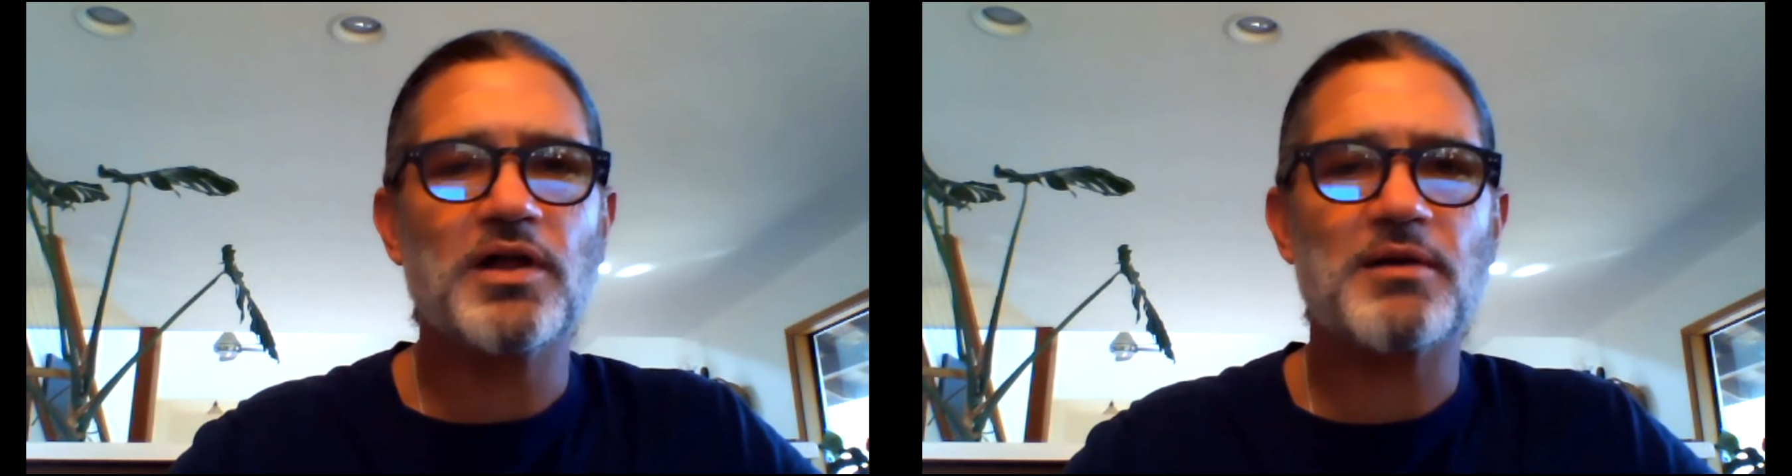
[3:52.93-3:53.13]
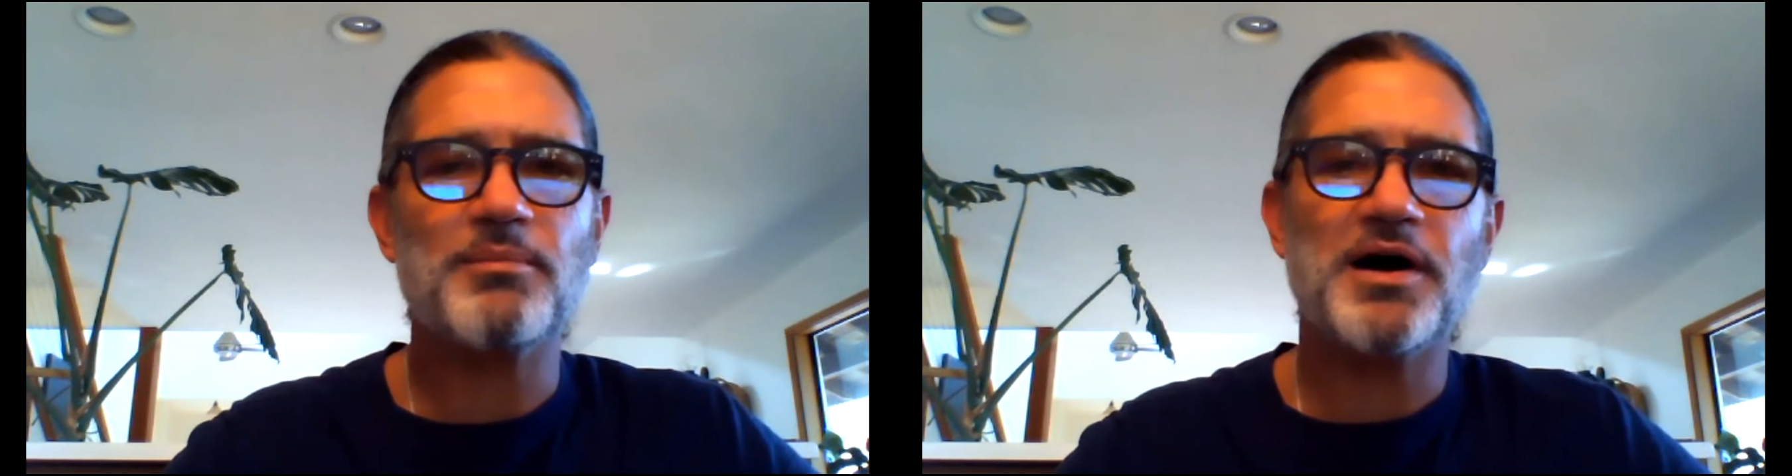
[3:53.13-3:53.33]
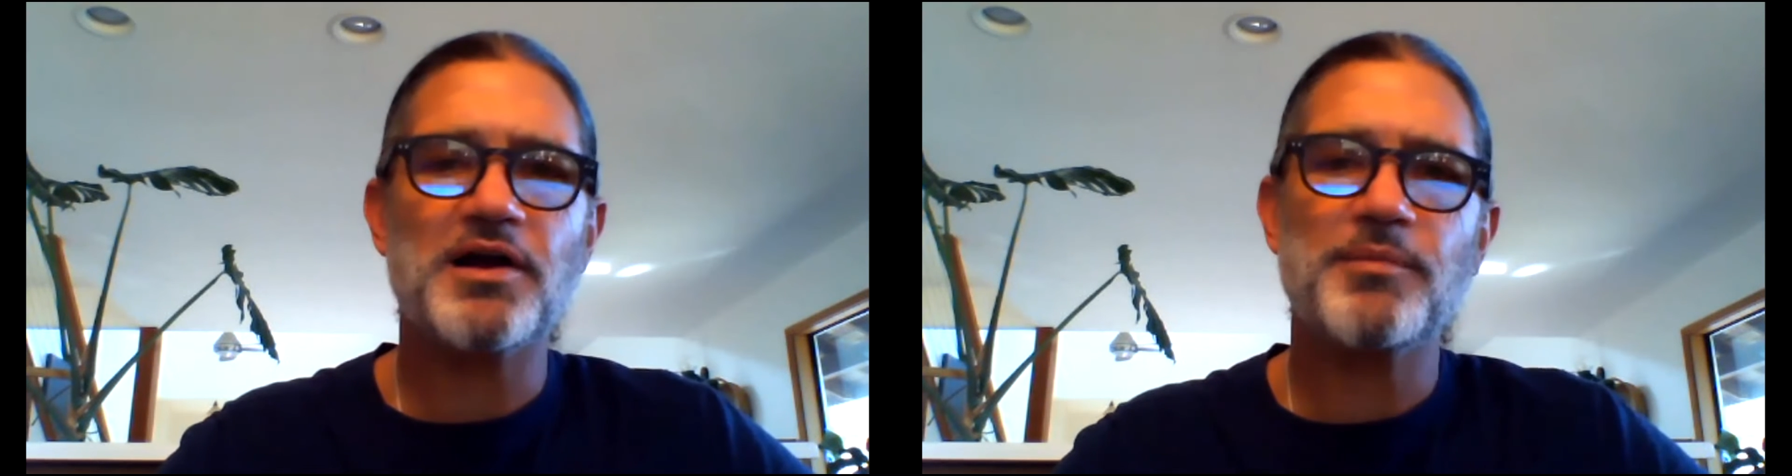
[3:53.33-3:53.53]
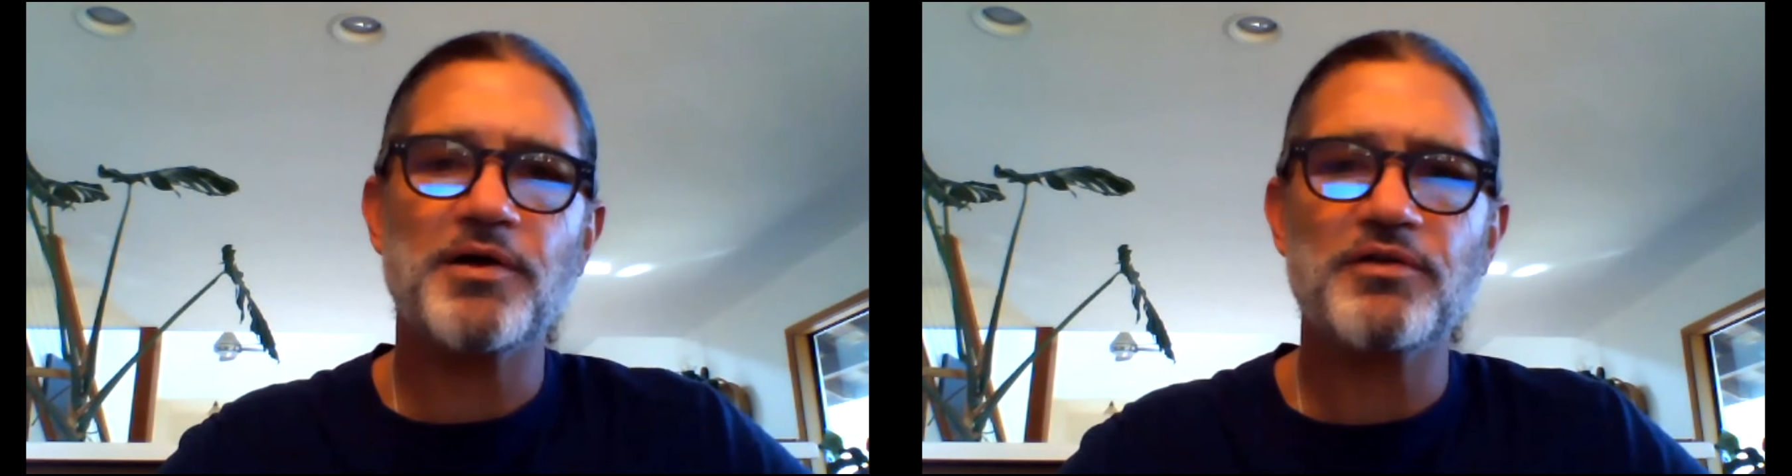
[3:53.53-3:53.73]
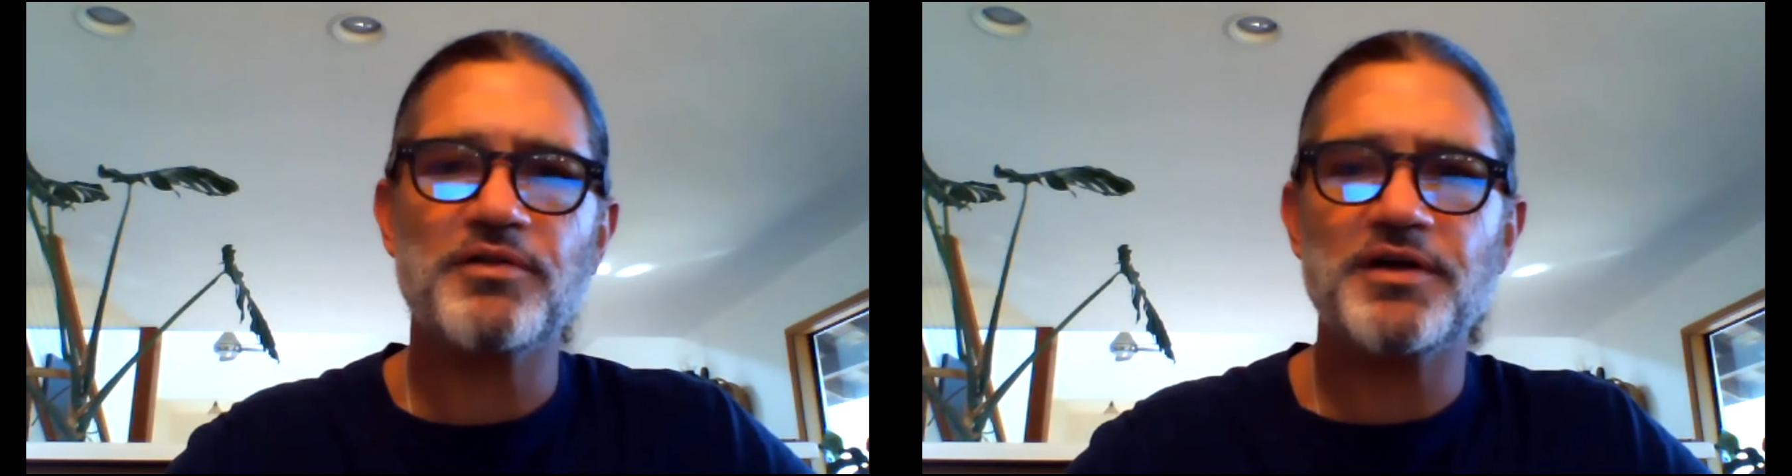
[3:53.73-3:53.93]
lot about him,
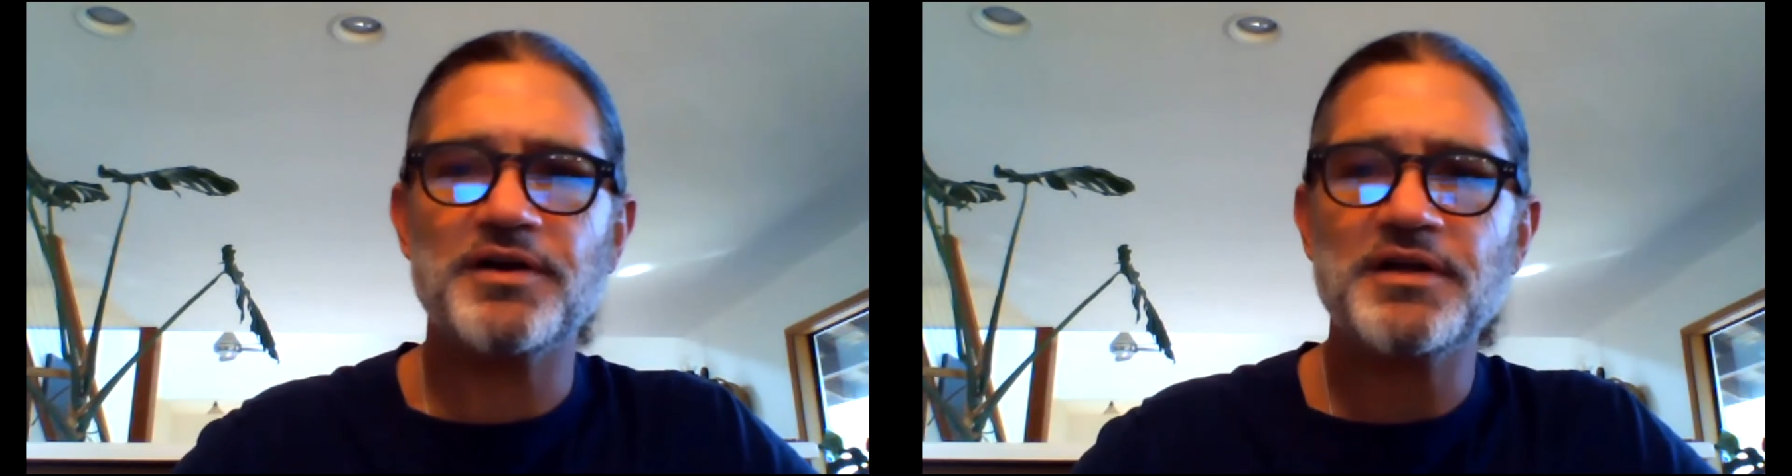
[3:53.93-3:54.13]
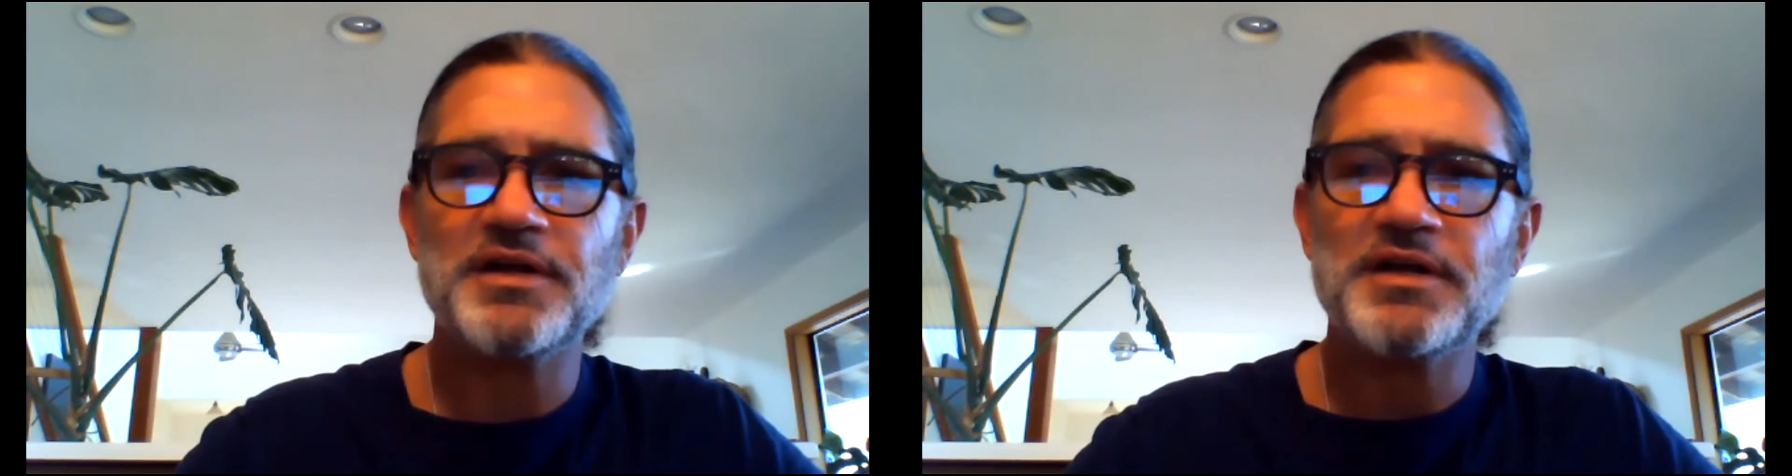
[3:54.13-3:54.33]
other than